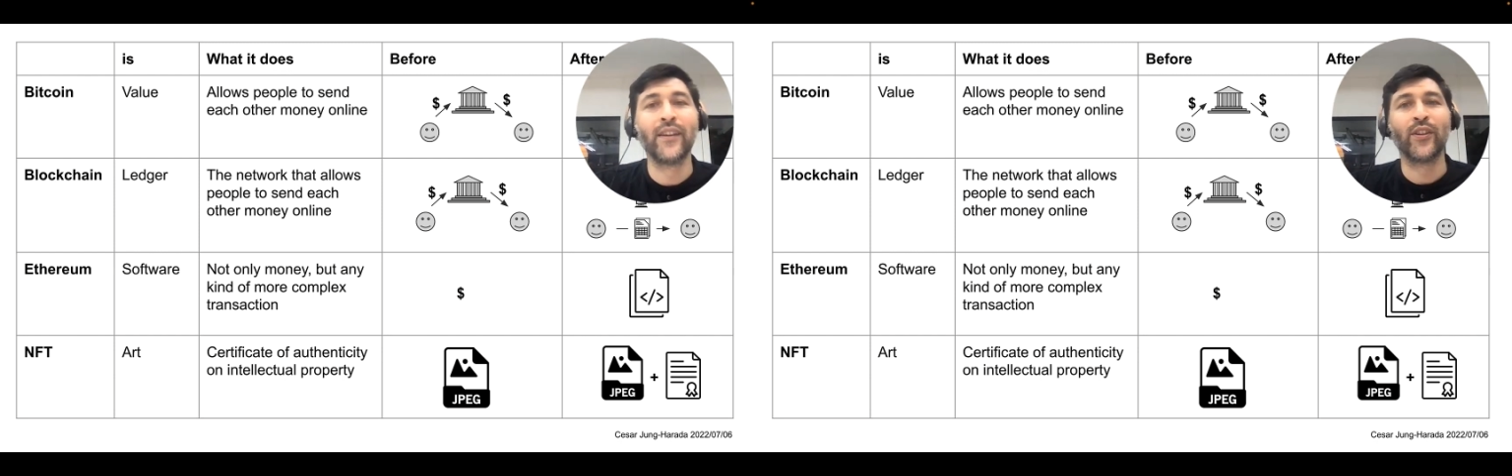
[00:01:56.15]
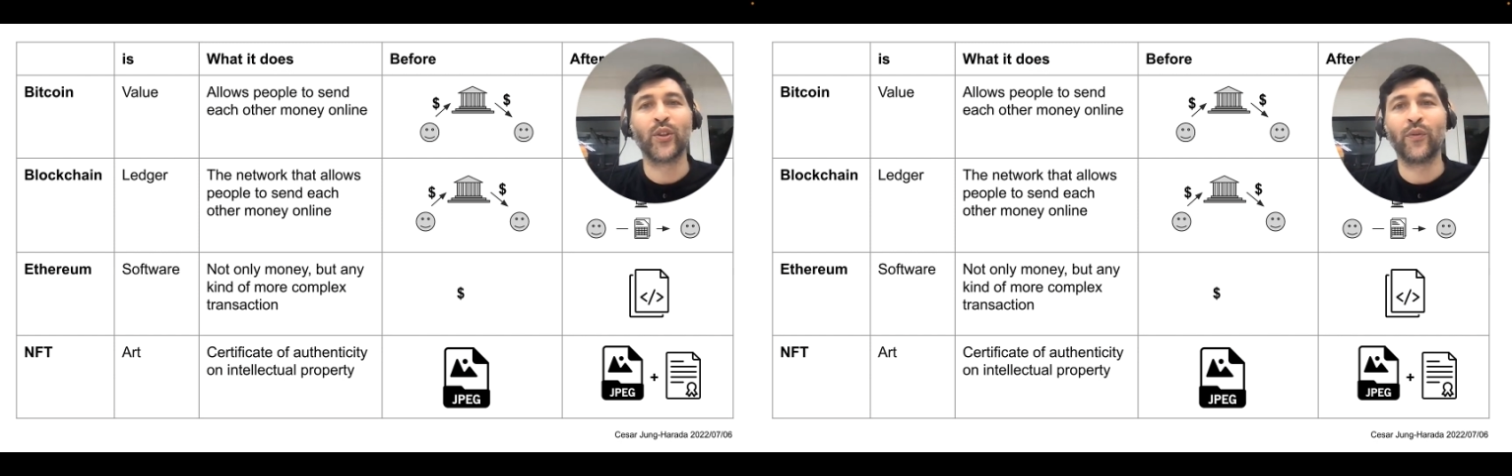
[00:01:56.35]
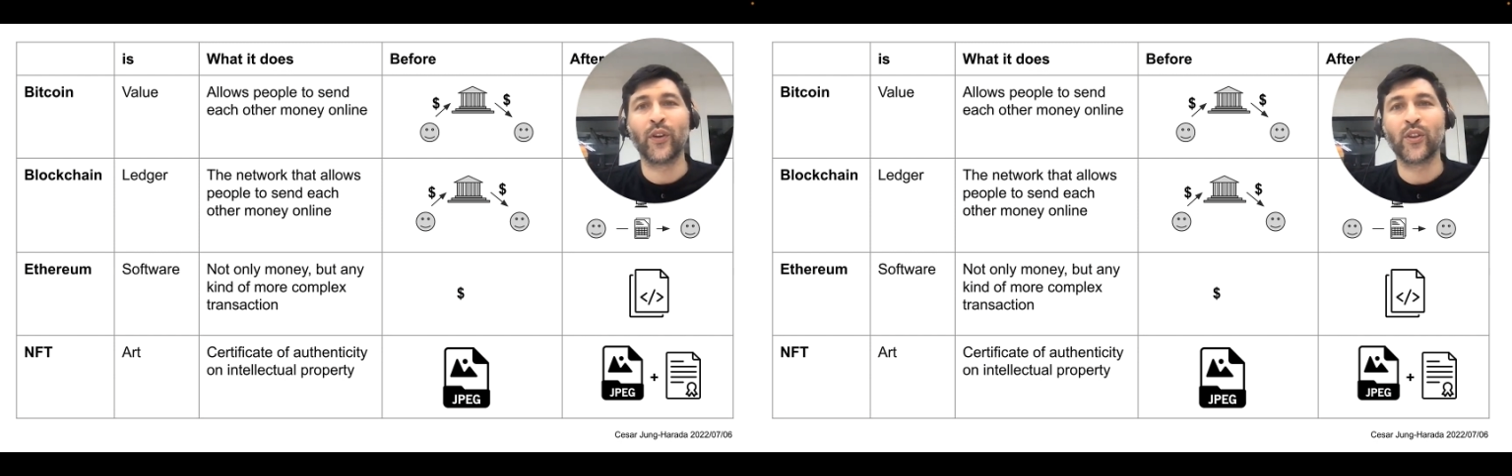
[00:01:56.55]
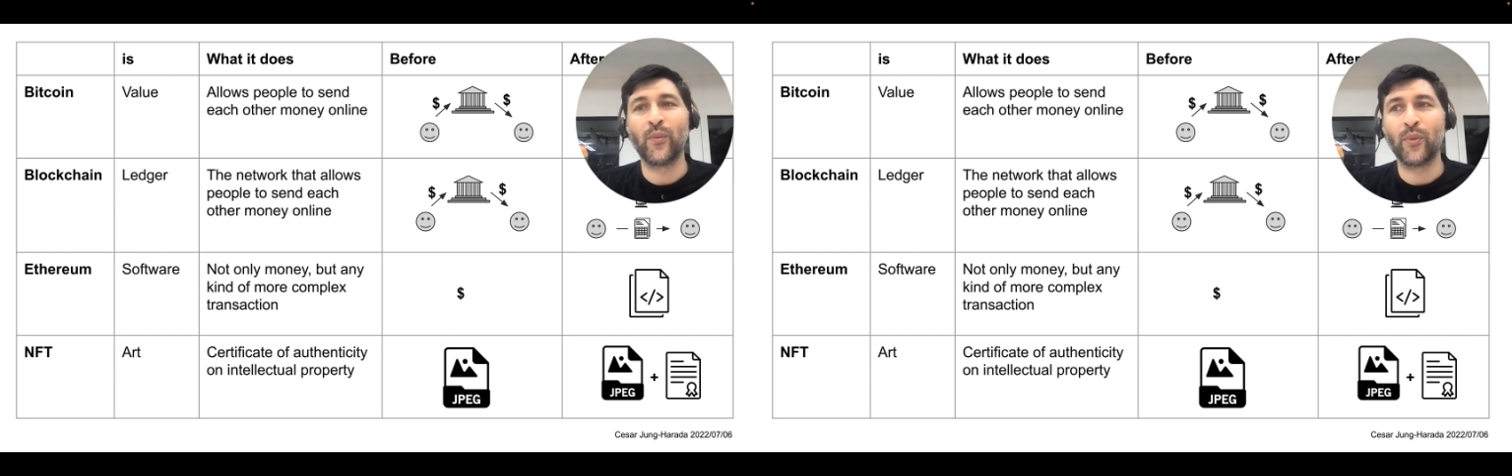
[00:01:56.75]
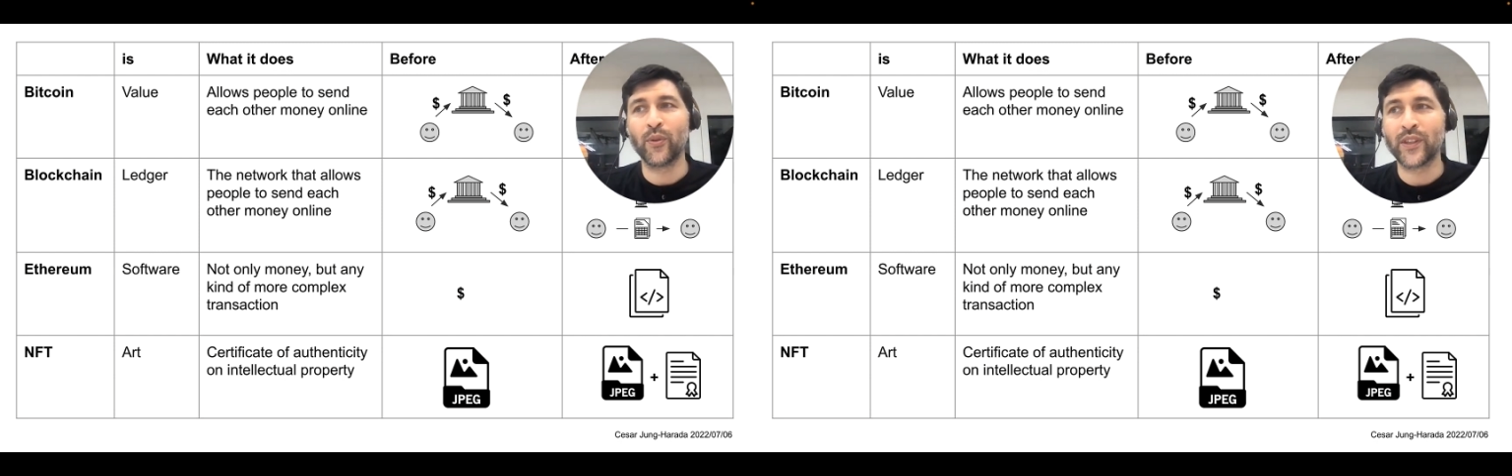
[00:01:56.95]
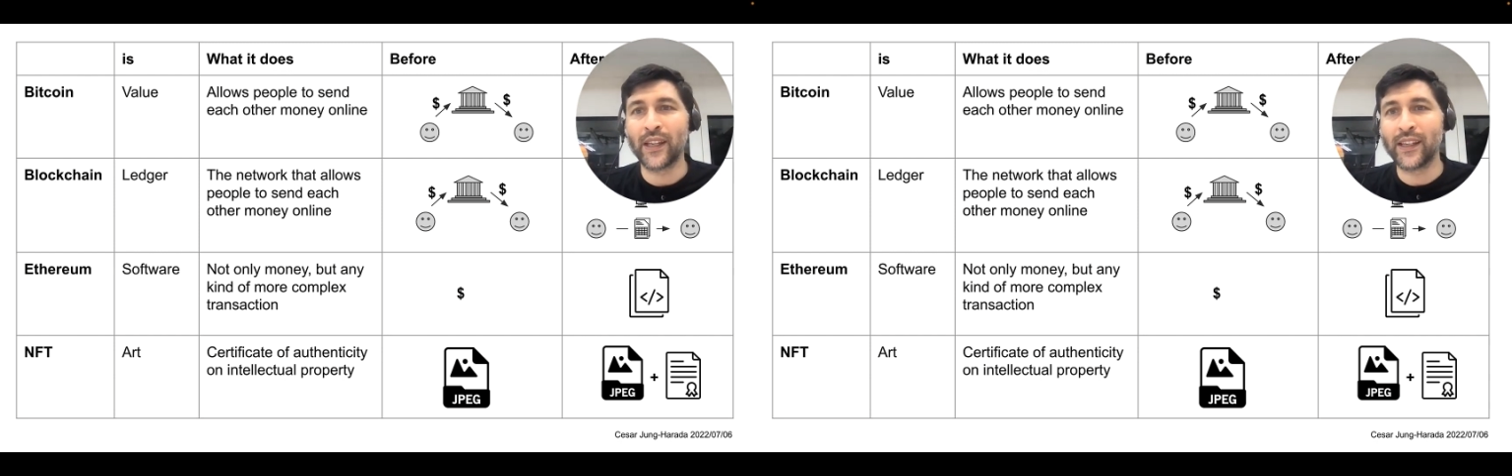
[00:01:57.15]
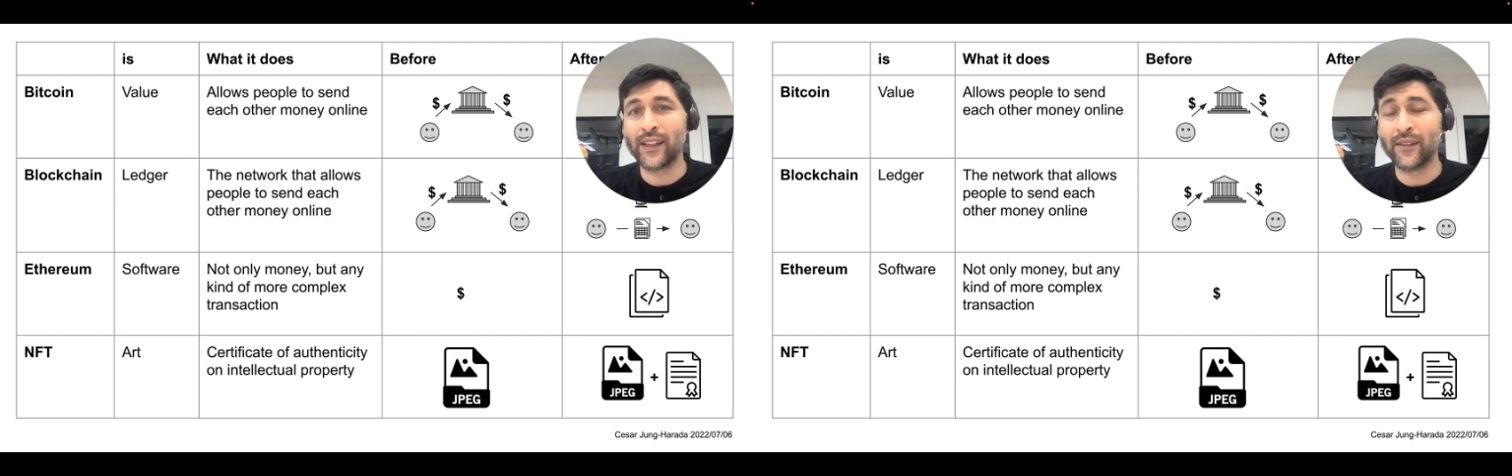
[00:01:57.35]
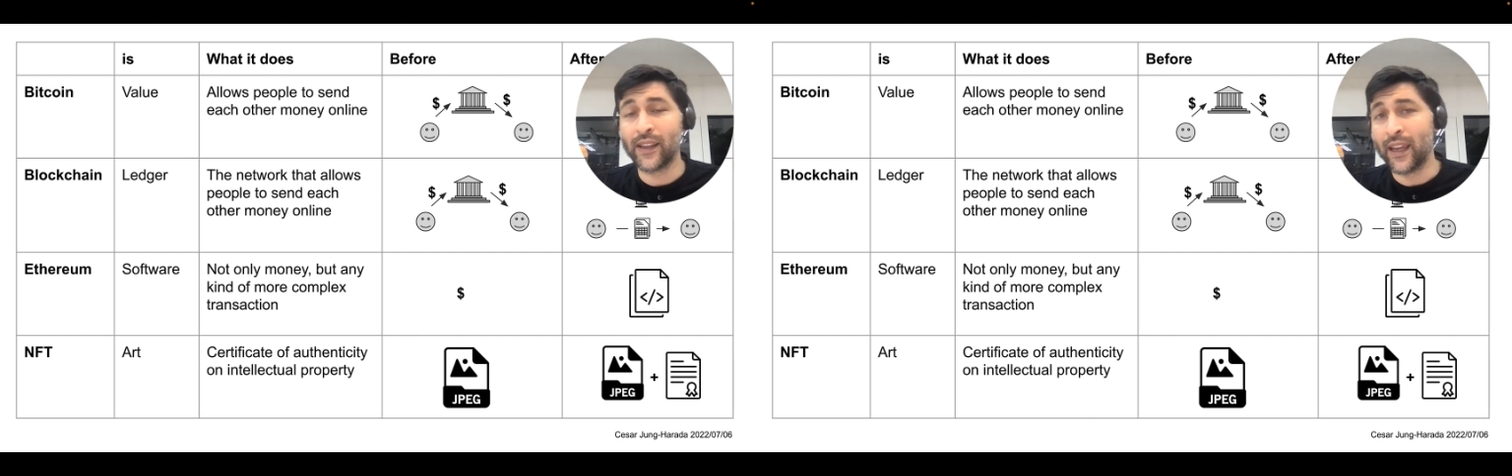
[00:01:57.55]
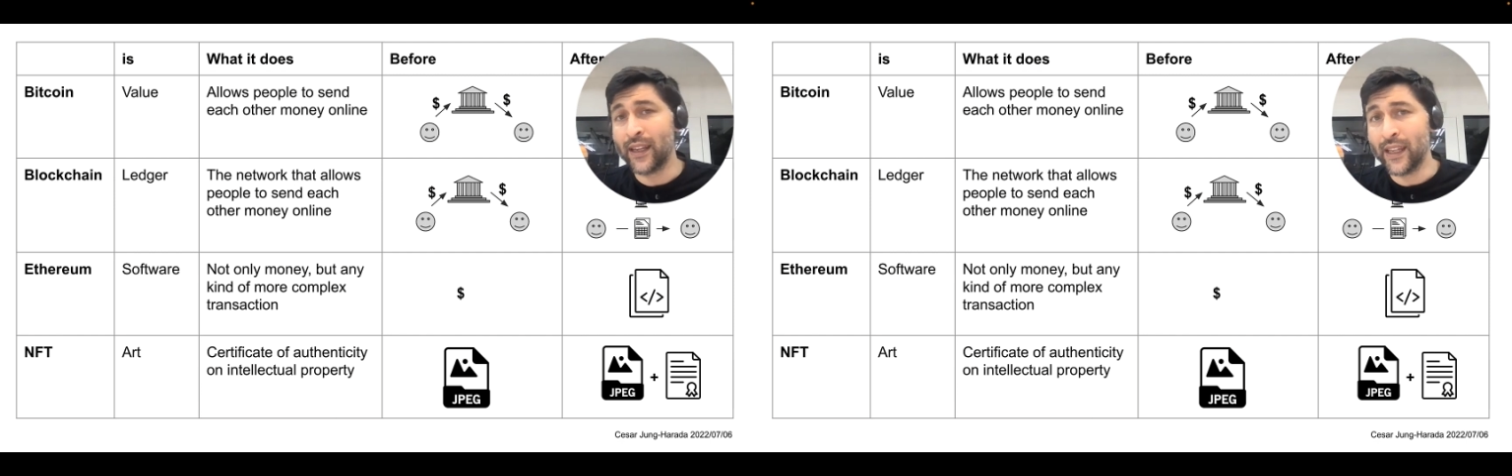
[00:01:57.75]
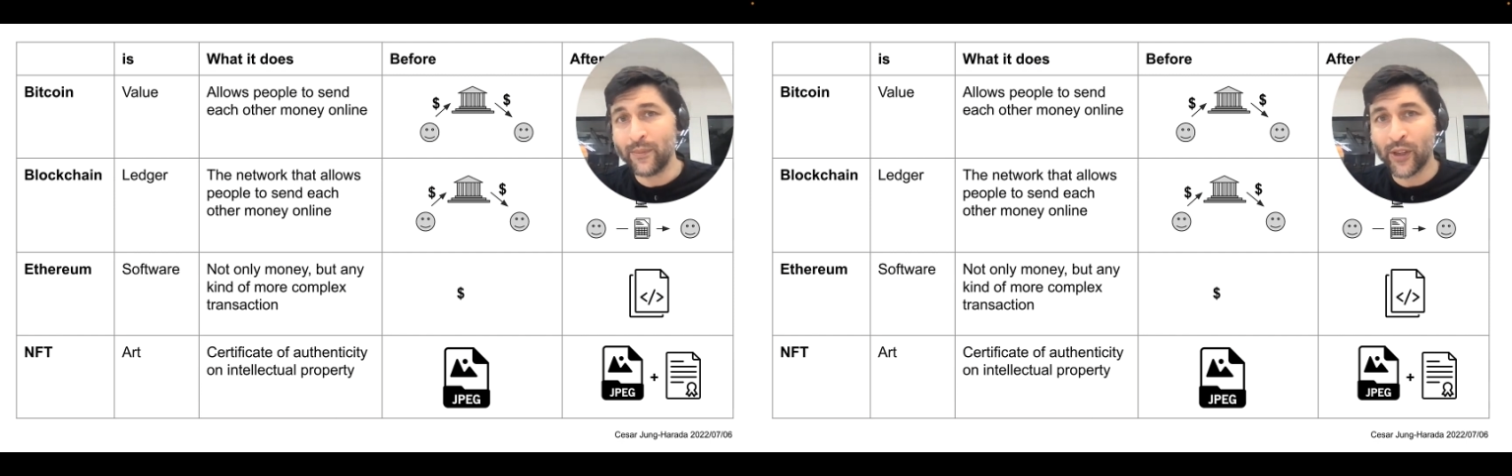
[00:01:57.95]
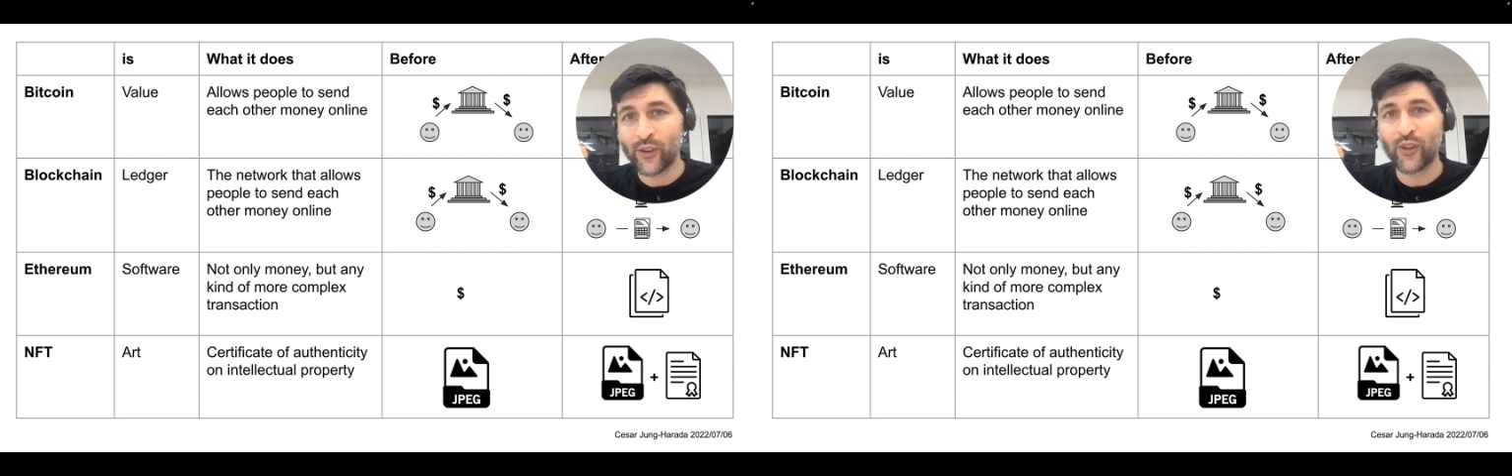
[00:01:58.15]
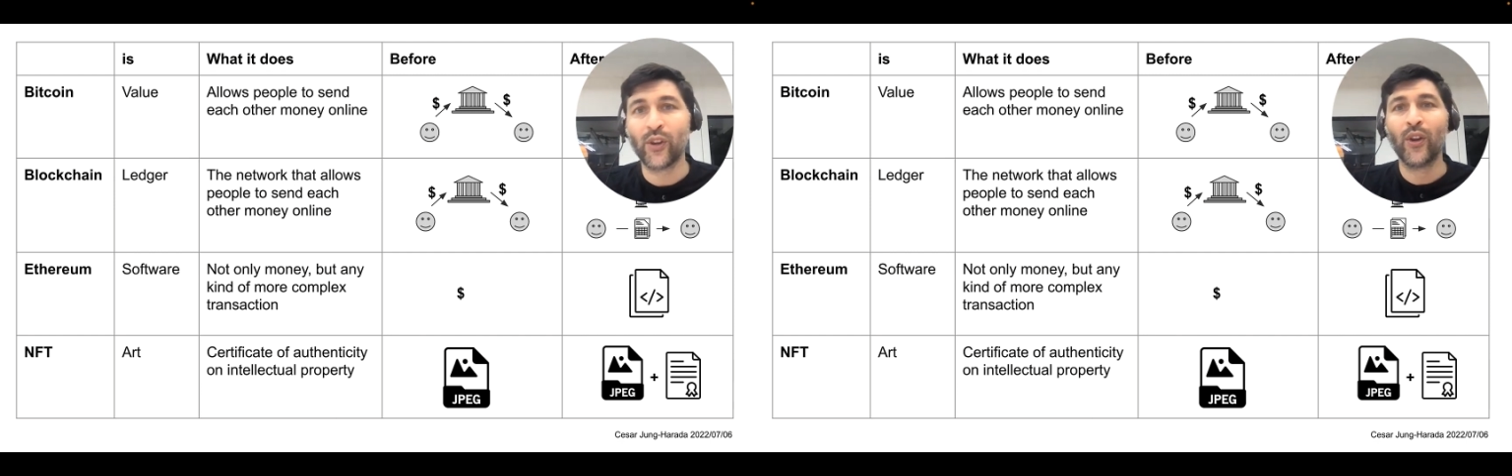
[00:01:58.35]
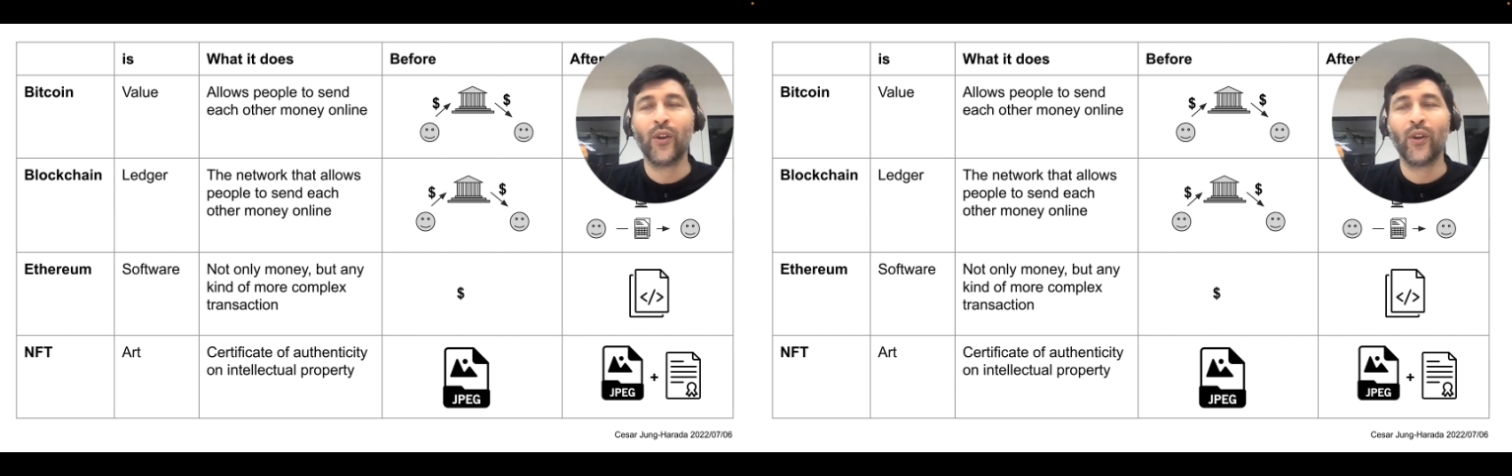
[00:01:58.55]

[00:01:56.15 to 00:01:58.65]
So for example, sending an image